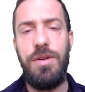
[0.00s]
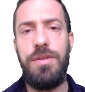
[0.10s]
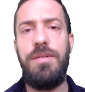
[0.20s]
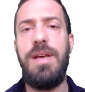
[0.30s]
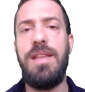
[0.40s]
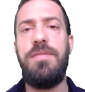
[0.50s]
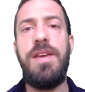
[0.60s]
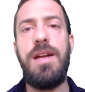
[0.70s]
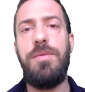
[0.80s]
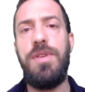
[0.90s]

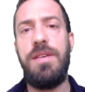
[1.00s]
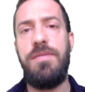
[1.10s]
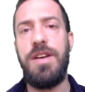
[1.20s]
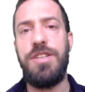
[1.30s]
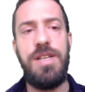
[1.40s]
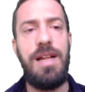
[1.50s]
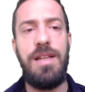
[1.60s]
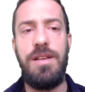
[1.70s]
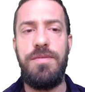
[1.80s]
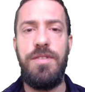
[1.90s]
interfere with the
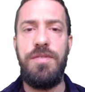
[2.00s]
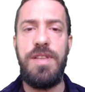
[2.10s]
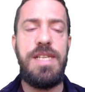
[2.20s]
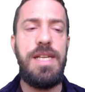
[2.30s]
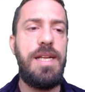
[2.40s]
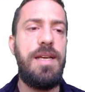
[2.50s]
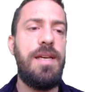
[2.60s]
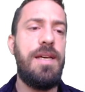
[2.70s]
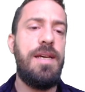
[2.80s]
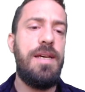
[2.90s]
functionality of the city.
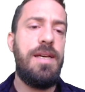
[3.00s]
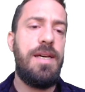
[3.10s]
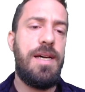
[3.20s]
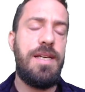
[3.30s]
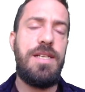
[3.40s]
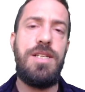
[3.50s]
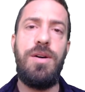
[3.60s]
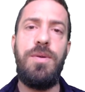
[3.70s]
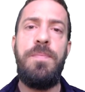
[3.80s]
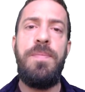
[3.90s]

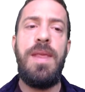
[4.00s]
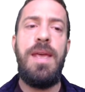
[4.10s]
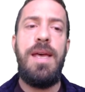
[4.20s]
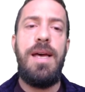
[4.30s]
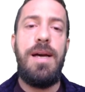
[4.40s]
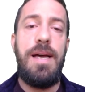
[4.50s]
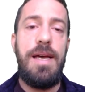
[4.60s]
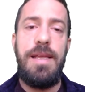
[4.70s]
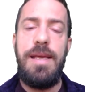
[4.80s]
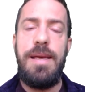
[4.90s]
So
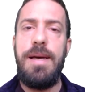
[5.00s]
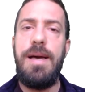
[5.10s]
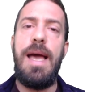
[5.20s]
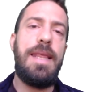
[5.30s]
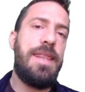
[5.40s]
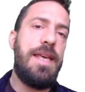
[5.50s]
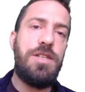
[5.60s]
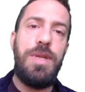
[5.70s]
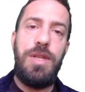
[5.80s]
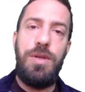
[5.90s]

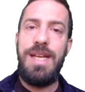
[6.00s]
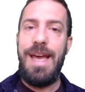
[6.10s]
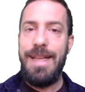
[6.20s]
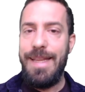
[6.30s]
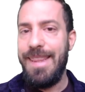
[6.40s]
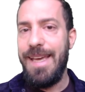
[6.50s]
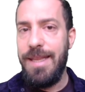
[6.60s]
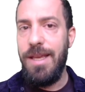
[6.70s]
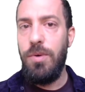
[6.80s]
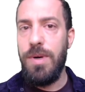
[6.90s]
things we do in the
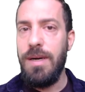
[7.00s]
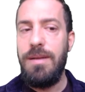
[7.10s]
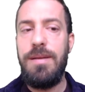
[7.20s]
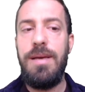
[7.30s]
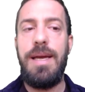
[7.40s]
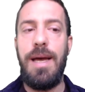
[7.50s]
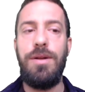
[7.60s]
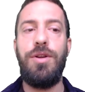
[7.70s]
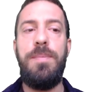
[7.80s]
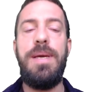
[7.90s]
IT world
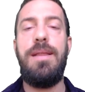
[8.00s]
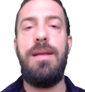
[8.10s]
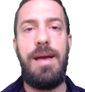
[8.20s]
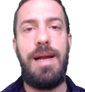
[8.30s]
cannot be directly